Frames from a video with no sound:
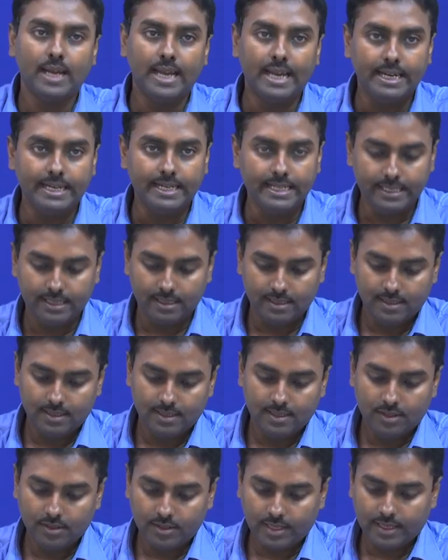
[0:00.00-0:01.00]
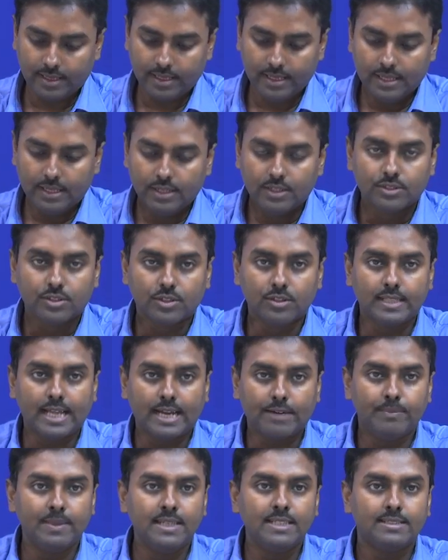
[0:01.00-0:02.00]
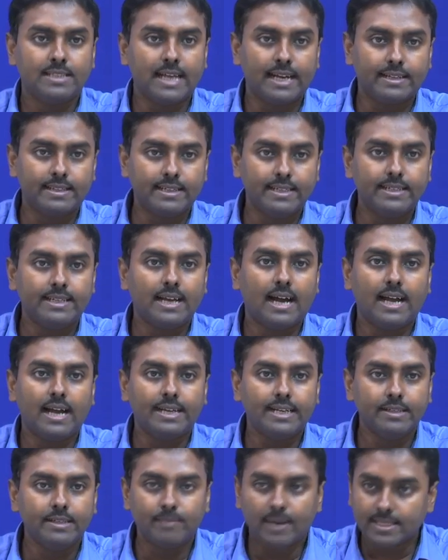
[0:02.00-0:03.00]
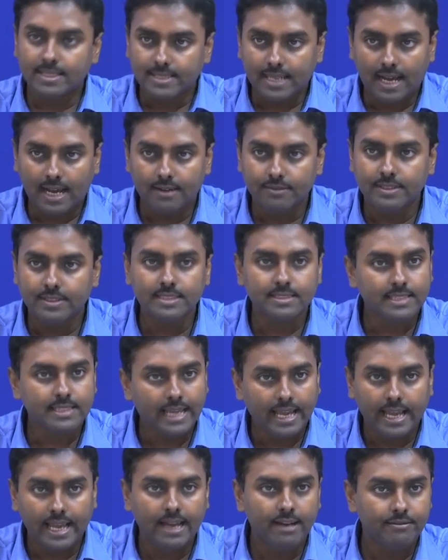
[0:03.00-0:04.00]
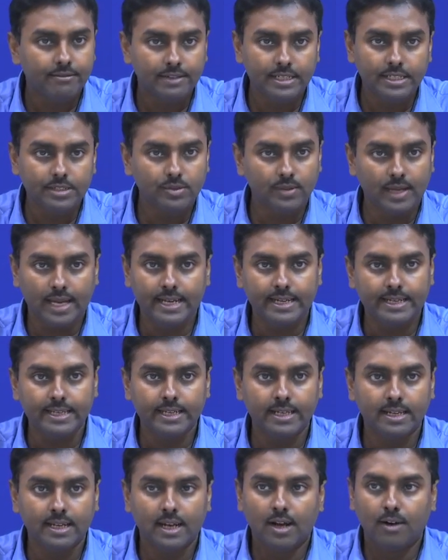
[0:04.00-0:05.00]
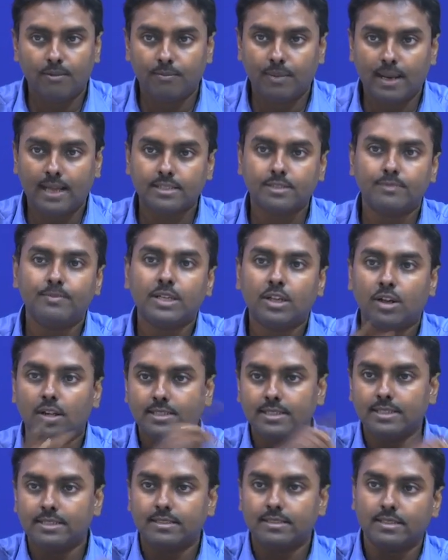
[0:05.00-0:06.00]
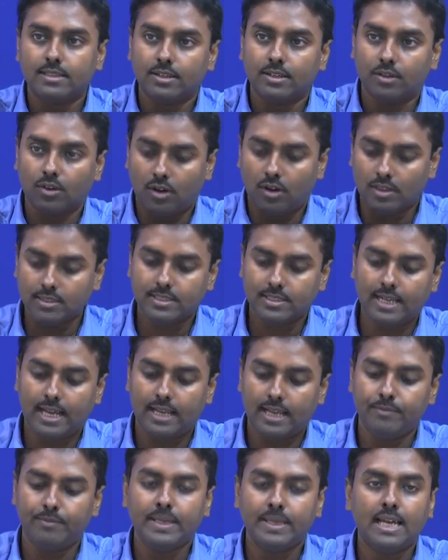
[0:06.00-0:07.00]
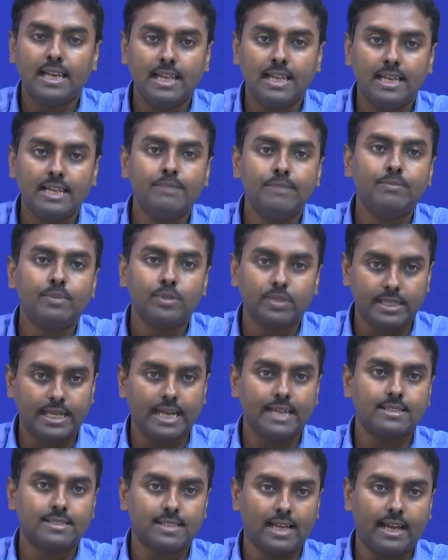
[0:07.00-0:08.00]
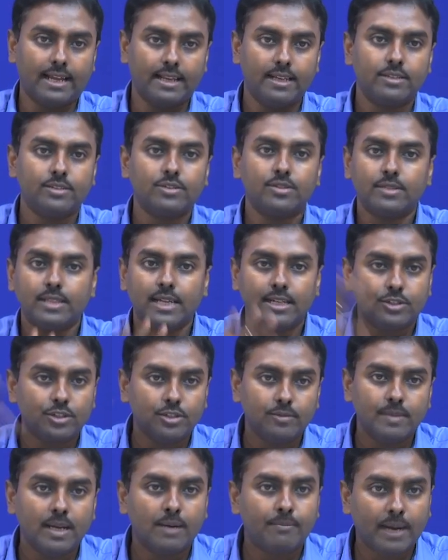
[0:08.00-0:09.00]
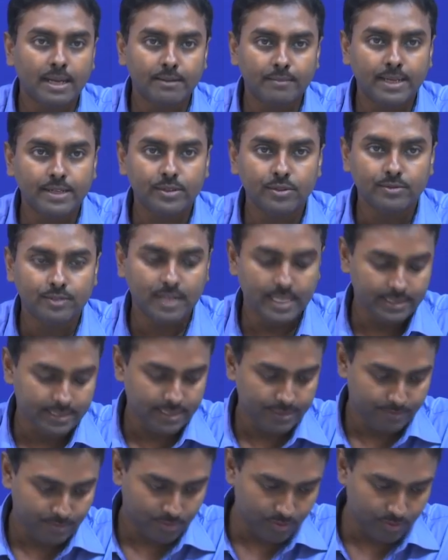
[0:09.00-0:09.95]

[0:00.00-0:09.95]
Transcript: At. Okay. So, that means that theta it must have this kf into At plus, because it is cos and PLL input takes sine. So, there should be a pi by 2 phase shift.